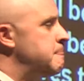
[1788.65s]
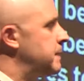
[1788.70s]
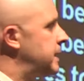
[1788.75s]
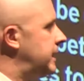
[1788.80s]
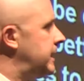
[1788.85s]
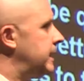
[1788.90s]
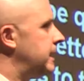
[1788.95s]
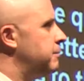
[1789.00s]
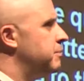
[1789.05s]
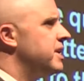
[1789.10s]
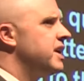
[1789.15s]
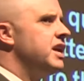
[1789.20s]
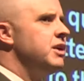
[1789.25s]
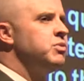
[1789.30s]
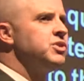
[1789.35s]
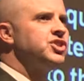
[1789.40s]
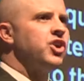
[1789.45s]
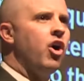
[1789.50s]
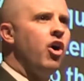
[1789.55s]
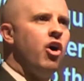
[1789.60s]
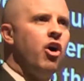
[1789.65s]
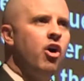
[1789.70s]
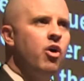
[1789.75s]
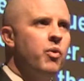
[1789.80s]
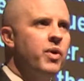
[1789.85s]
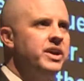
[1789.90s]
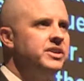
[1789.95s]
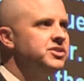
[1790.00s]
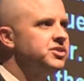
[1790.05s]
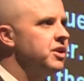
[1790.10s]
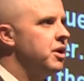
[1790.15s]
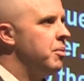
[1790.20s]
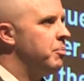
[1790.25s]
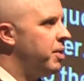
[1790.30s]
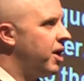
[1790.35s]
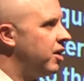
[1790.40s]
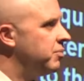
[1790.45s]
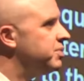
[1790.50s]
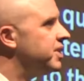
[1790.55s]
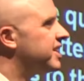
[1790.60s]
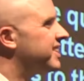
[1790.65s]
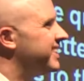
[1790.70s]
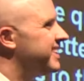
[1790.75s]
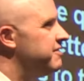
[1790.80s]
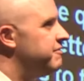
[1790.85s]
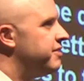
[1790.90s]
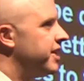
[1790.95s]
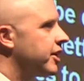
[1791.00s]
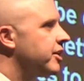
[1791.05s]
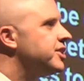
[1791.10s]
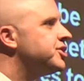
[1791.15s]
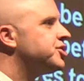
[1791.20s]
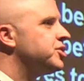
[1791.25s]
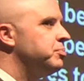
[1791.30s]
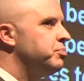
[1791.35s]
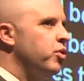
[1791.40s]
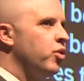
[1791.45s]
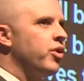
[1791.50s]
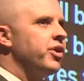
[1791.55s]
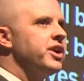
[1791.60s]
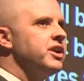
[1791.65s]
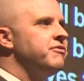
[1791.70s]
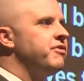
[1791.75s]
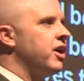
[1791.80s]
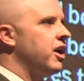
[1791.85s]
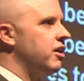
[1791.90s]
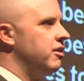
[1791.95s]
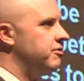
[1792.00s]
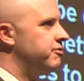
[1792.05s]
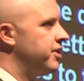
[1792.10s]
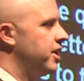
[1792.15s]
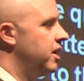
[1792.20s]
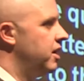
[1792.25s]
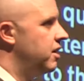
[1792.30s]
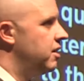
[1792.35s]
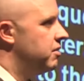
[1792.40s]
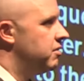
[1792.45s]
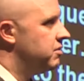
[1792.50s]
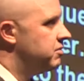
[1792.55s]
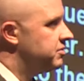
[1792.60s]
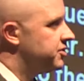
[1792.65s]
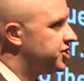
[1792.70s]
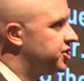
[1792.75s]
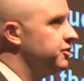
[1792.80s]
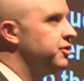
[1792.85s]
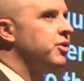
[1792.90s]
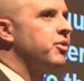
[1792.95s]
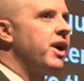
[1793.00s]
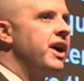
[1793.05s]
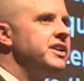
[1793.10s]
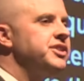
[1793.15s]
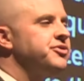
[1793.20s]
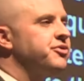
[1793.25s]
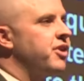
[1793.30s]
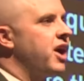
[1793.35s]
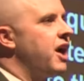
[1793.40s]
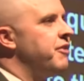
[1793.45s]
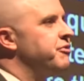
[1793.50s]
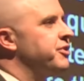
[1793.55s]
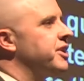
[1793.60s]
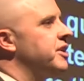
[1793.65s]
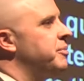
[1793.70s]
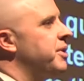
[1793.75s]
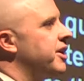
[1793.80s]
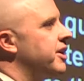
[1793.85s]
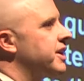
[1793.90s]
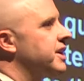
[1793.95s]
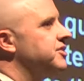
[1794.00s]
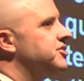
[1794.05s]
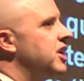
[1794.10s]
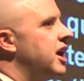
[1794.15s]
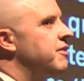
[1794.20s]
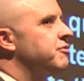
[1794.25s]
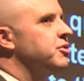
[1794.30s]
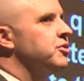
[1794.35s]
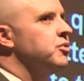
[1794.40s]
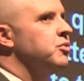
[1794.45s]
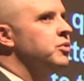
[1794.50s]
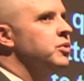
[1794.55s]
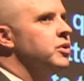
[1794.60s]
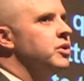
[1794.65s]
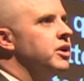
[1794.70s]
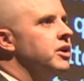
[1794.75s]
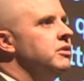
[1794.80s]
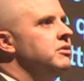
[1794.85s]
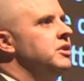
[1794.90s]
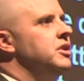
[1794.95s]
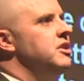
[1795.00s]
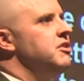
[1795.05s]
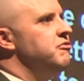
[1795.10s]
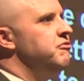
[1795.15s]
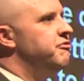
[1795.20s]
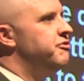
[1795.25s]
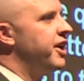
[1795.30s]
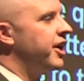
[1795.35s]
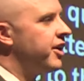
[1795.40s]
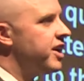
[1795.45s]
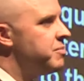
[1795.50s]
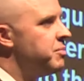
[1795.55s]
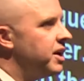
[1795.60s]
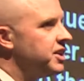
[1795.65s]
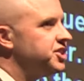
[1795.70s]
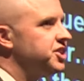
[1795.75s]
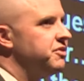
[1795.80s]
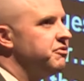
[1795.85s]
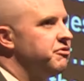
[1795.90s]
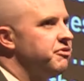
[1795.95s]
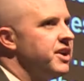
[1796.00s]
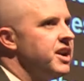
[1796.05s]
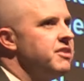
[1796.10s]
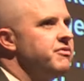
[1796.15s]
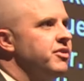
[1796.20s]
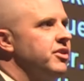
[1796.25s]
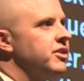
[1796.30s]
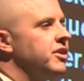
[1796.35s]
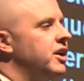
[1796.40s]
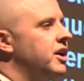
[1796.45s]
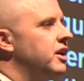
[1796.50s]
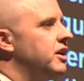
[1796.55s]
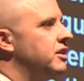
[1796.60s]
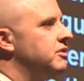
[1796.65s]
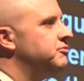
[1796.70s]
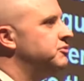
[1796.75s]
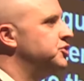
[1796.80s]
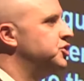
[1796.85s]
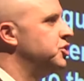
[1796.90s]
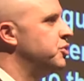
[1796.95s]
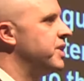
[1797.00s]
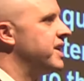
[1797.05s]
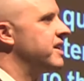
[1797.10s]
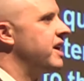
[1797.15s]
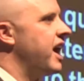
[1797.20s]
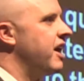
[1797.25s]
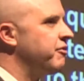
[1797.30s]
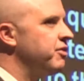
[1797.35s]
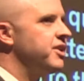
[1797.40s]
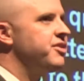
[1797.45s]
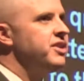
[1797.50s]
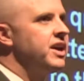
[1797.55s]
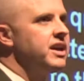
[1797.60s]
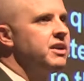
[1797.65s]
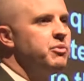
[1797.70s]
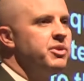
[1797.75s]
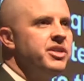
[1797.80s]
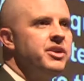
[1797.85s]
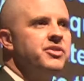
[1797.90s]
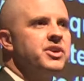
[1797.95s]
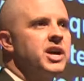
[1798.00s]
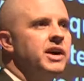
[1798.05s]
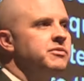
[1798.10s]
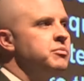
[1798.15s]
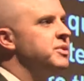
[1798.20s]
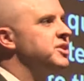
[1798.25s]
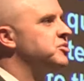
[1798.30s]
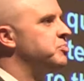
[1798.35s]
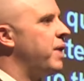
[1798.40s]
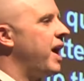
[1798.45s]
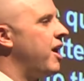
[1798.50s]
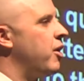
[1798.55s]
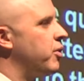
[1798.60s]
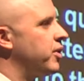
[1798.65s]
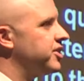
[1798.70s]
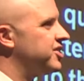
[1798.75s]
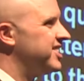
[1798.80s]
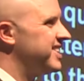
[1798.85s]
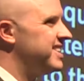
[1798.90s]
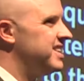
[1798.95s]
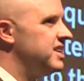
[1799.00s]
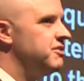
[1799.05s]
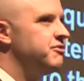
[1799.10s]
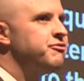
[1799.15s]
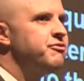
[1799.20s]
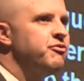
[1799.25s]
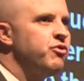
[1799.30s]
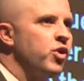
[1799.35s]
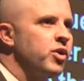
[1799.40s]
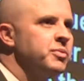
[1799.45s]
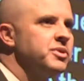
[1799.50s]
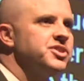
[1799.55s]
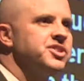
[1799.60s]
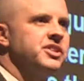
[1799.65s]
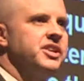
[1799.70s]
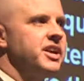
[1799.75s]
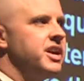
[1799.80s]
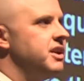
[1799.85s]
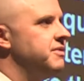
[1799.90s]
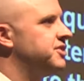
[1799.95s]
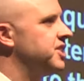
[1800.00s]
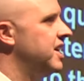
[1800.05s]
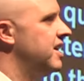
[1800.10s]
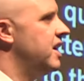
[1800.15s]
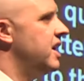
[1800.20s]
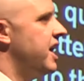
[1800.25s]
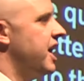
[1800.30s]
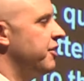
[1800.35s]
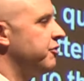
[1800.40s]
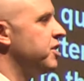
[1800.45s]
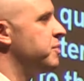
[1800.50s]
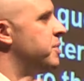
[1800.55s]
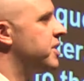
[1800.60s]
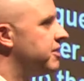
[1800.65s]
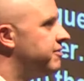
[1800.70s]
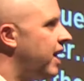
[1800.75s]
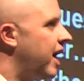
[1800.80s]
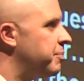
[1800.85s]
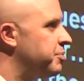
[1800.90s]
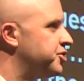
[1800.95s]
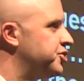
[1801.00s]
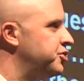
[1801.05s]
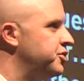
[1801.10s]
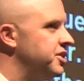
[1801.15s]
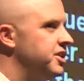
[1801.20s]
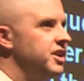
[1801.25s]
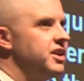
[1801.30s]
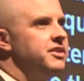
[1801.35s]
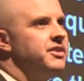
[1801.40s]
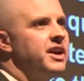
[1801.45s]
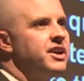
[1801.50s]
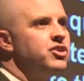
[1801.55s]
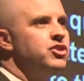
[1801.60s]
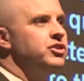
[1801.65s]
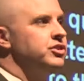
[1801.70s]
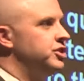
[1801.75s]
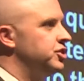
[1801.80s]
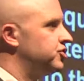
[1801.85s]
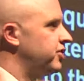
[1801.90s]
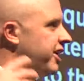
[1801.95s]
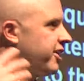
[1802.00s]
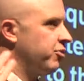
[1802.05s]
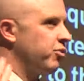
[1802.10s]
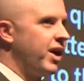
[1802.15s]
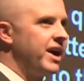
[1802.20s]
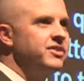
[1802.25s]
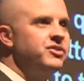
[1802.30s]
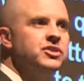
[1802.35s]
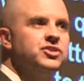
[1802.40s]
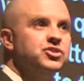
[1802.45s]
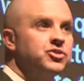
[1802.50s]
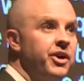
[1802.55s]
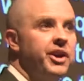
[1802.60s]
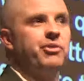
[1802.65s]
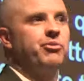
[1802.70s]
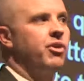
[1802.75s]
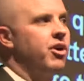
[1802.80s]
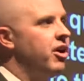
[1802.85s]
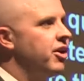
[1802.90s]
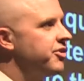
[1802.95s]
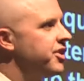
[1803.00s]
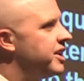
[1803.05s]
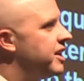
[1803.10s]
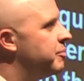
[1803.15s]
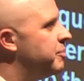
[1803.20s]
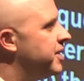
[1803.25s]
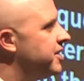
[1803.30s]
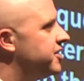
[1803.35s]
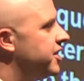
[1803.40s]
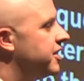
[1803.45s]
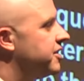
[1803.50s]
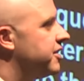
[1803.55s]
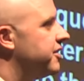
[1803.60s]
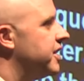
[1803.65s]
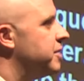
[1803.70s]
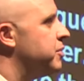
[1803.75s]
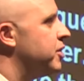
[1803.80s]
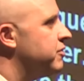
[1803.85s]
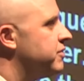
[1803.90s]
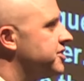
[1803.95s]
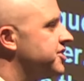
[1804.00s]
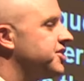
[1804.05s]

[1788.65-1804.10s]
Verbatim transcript: Um, he was always publicly very supportive of civil rights for African Americans after the war, very much in favor of doing everything within the government's power to give former slaves every bit of opportunity they could to try to right this great wrong that had been done to them over